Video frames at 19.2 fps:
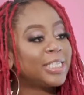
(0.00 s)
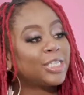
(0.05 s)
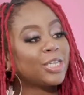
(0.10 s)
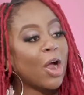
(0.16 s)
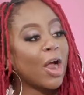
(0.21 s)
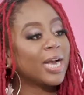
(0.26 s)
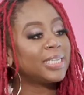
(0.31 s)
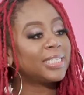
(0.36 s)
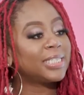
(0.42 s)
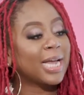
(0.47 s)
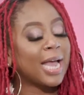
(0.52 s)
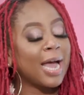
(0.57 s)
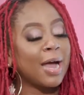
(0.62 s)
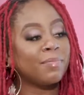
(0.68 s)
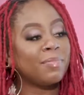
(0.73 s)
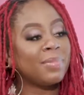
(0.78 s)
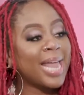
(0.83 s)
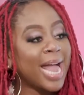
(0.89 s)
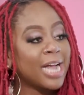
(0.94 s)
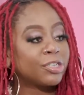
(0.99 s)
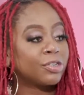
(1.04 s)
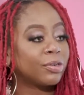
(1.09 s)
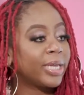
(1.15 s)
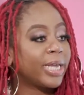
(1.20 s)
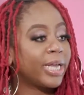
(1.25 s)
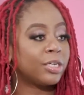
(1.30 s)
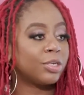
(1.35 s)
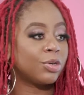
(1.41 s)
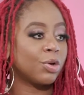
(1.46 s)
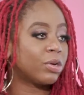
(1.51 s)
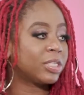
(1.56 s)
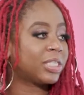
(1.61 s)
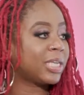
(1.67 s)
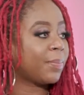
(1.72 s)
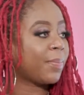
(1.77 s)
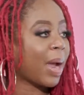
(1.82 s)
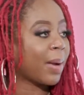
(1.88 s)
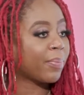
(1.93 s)
started to come naturally
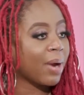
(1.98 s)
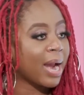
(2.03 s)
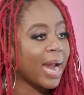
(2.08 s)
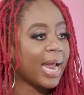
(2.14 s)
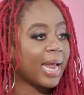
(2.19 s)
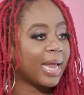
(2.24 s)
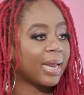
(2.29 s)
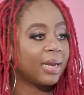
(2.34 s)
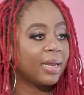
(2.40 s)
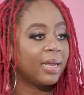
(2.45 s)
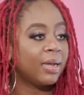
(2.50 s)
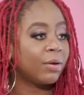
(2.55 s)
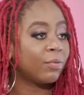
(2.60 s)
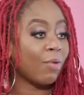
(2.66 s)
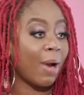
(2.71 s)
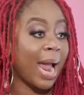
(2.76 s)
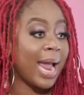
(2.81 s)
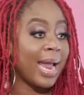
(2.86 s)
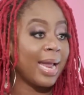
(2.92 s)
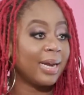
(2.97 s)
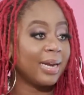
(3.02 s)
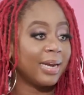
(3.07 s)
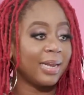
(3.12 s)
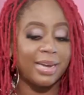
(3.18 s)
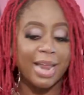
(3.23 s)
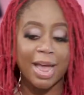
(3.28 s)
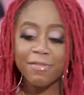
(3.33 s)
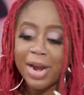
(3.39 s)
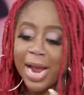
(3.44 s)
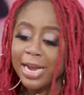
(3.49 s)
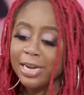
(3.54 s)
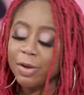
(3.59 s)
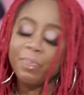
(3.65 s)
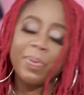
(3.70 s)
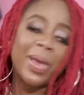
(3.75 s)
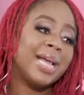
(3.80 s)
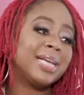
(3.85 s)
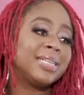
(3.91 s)
endorsing my brand. Right? Never had
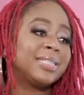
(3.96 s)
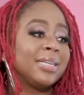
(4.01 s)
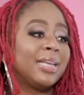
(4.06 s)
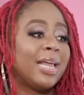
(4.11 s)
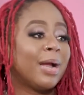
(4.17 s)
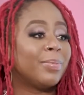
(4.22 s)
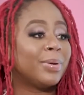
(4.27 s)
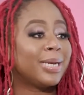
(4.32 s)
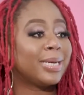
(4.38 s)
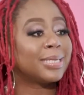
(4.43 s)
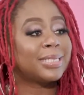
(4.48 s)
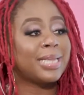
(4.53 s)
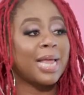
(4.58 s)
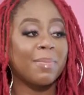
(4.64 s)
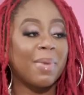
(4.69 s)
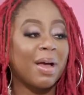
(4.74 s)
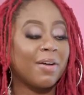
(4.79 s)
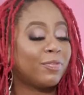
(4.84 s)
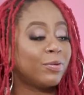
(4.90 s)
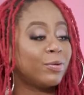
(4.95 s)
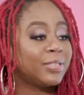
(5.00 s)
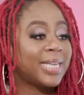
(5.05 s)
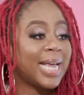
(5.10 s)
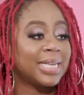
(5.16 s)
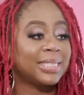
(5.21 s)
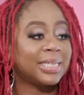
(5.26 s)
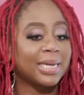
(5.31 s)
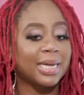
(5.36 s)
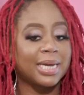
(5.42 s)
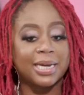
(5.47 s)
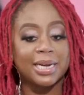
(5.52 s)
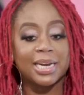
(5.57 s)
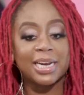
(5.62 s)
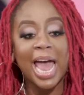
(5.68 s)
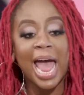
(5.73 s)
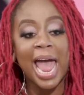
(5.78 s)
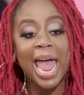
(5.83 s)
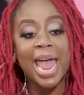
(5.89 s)
to pay a celebrity to say my food tasted good.
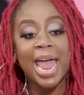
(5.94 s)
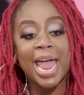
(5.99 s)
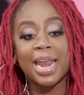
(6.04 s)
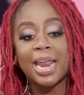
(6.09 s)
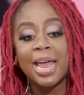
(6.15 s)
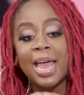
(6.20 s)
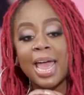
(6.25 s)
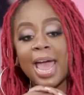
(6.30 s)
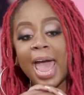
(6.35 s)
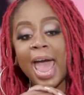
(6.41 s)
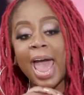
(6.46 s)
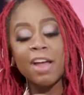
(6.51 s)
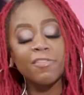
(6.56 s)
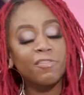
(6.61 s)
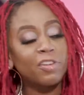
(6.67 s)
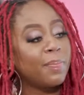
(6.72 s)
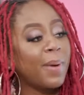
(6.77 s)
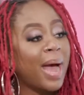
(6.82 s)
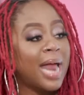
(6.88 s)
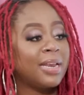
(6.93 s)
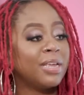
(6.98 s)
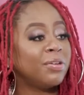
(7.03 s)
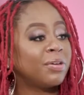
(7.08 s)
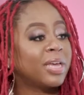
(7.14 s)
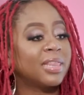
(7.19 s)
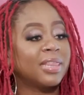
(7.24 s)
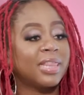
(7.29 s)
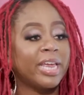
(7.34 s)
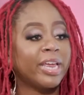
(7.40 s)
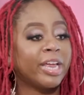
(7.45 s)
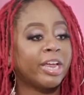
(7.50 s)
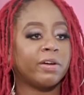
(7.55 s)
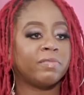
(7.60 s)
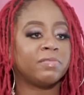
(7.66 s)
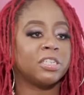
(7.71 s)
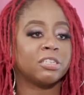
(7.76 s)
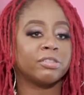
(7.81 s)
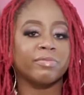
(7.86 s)
And I had everybody you can think
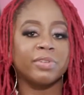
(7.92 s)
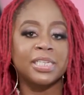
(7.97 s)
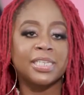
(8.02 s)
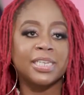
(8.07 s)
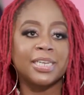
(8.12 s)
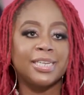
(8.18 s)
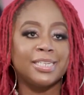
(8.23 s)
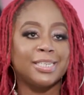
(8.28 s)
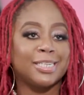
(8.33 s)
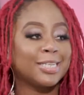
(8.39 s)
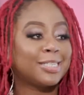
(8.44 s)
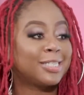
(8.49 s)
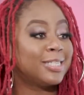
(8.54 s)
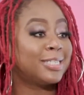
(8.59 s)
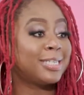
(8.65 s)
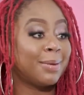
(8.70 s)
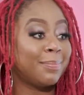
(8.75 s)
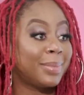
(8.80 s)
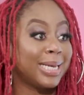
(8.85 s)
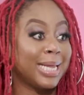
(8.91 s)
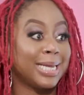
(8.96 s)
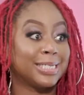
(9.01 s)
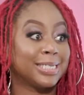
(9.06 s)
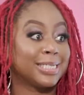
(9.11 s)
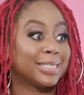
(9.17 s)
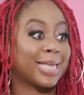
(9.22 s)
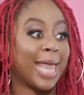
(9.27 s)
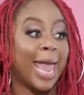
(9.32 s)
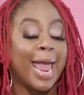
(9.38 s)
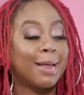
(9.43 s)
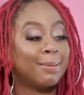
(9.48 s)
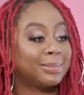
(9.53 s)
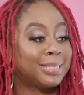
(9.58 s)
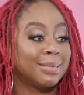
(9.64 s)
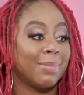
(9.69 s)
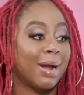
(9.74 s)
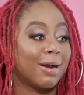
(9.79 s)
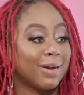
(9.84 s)
of. Just recently, Justin Timberlake just
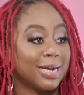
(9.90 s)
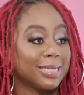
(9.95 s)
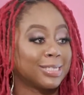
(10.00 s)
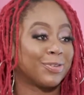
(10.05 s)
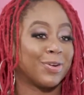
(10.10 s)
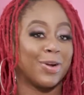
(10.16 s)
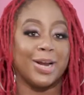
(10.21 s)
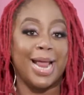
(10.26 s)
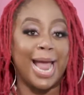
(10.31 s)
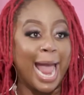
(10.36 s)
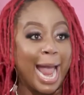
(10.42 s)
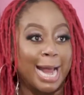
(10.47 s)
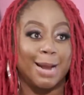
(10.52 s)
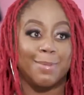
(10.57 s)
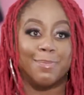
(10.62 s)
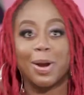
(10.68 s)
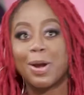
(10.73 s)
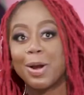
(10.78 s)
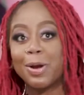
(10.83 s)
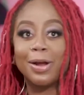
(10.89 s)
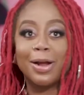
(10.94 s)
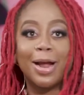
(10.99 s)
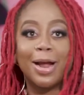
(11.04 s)
came to my restaurant and ate a burger.